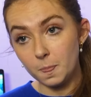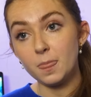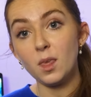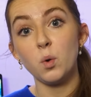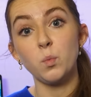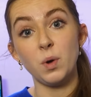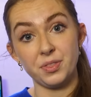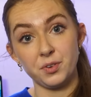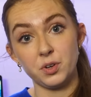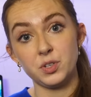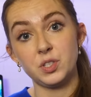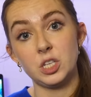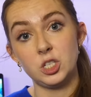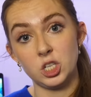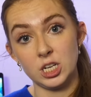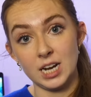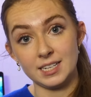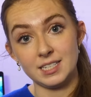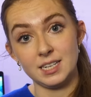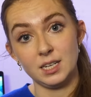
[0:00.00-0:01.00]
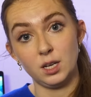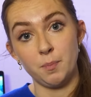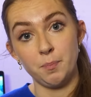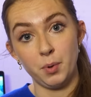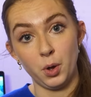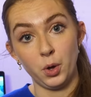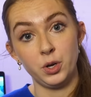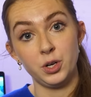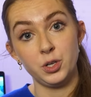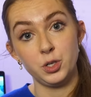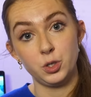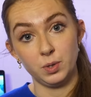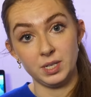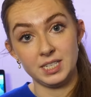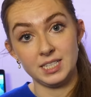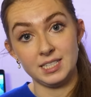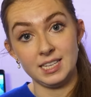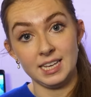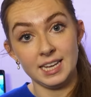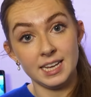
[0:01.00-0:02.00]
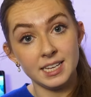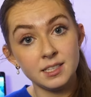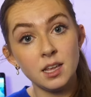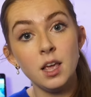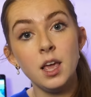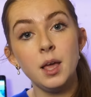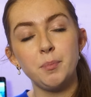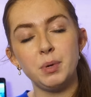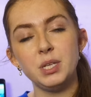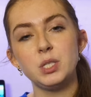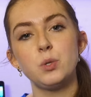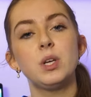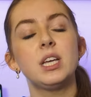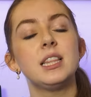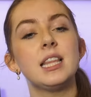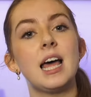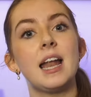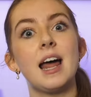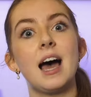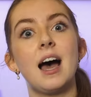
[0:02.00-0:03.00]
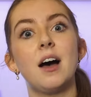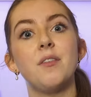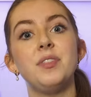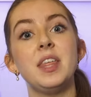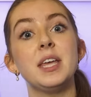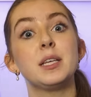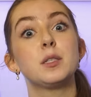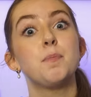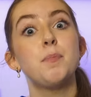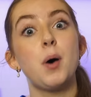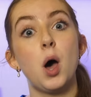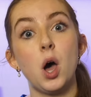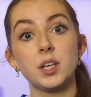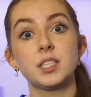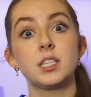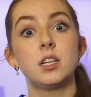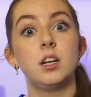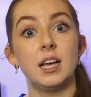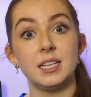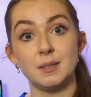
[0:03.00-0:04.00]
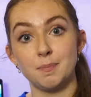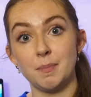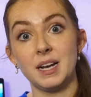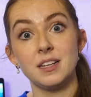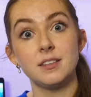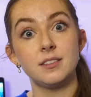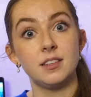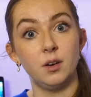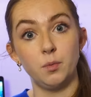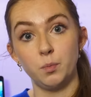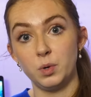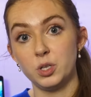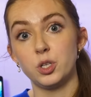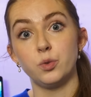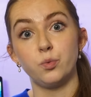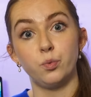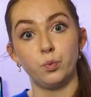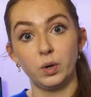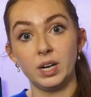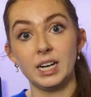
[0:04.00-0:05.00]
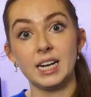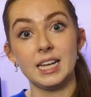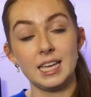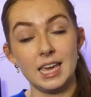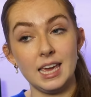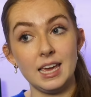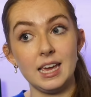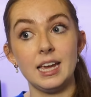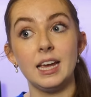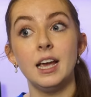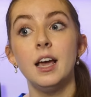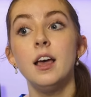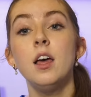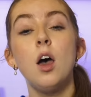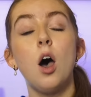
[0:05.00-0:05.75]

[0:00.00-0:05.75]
when there's a genetic component to a disease, means we can then have this personalized medicine, which is really key,